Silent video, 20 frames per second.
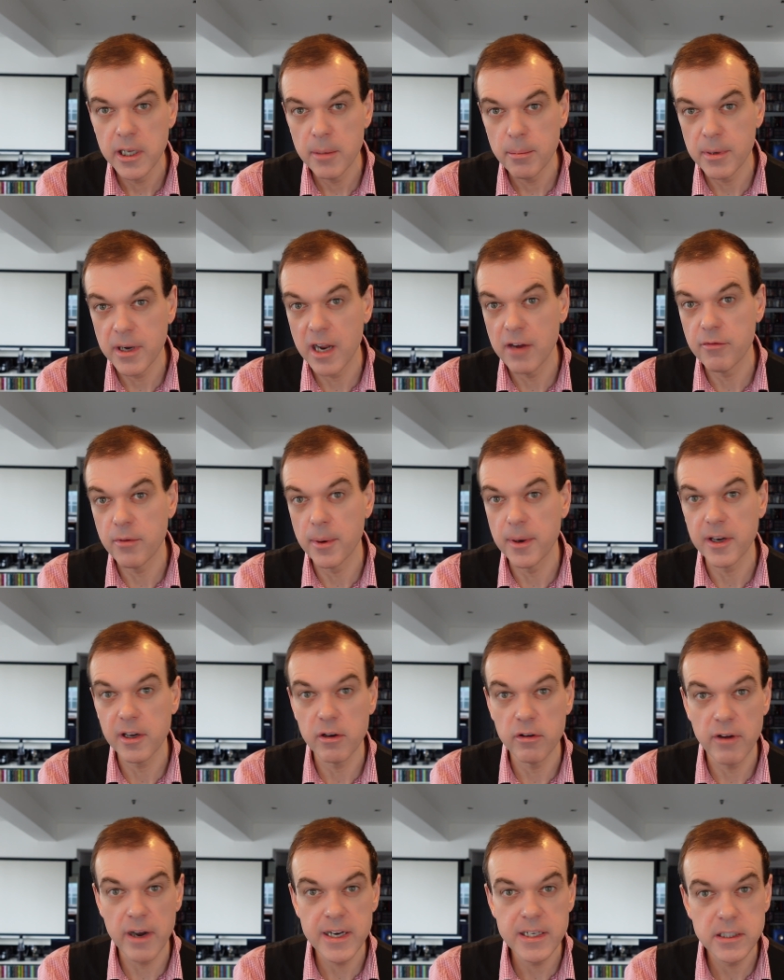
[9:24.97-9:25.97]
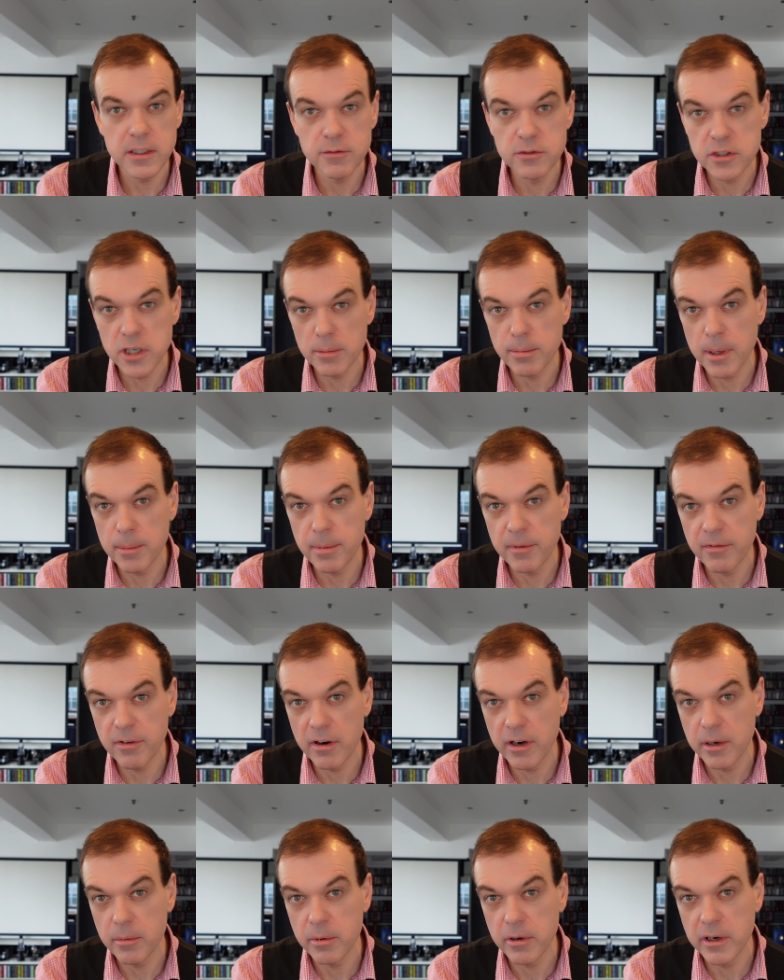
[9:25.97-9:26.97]
But now if I'm on a creative job, I'd be
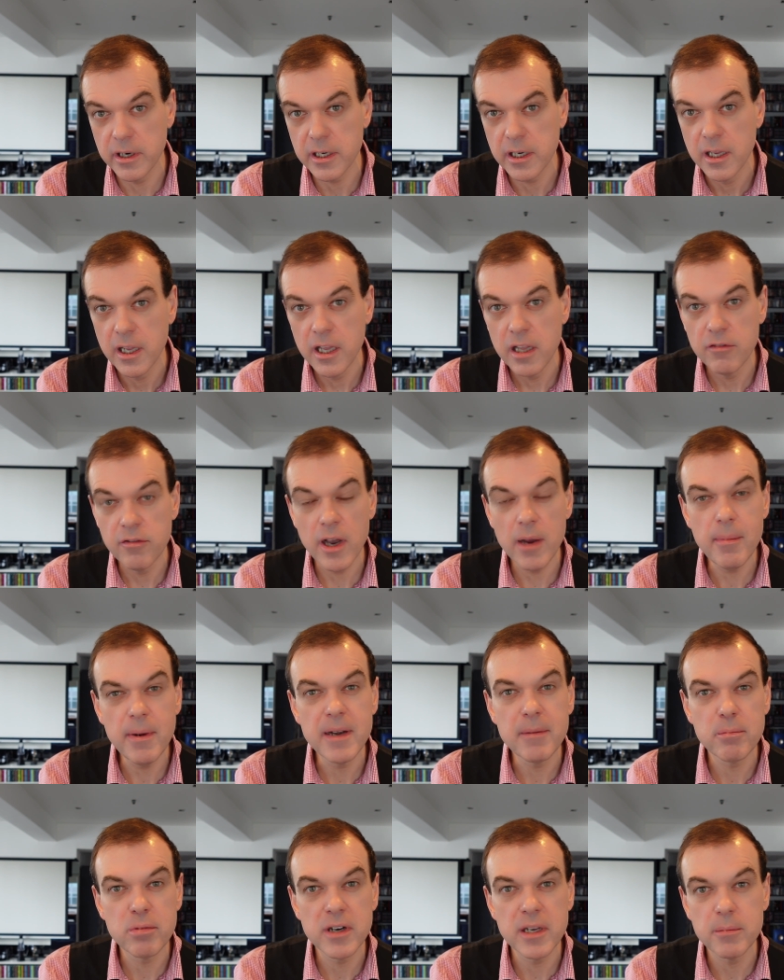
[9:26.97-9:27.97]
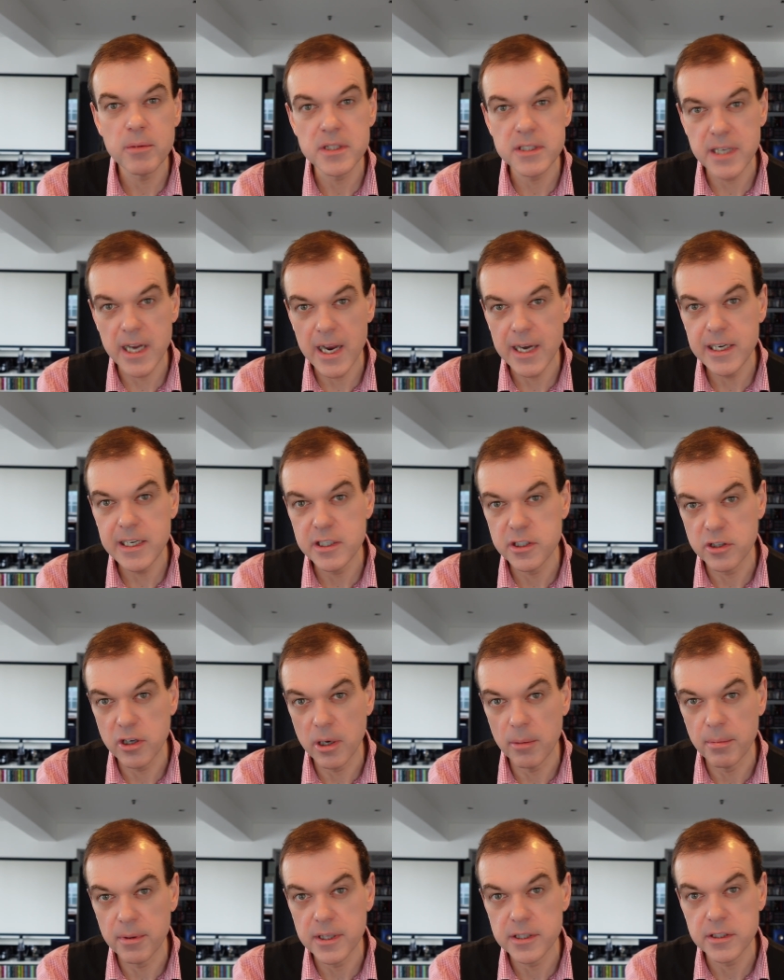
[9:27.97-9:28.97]
very worried. If i mean pretty much any
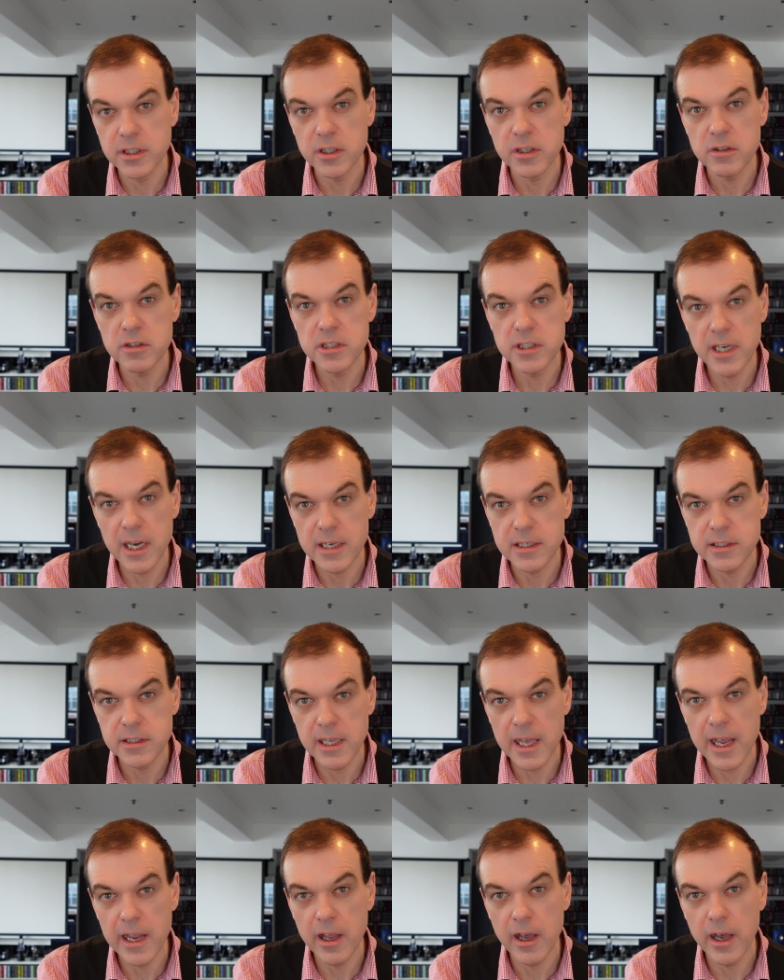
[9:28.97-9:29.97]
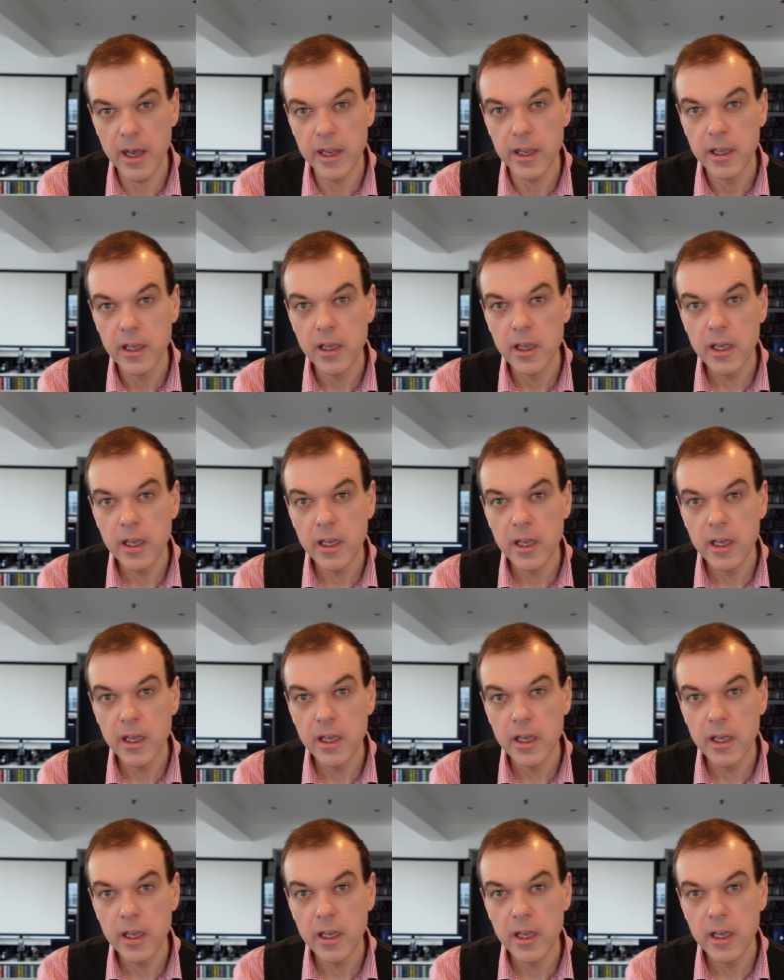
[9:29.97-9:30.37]
job, there's a good chance that AI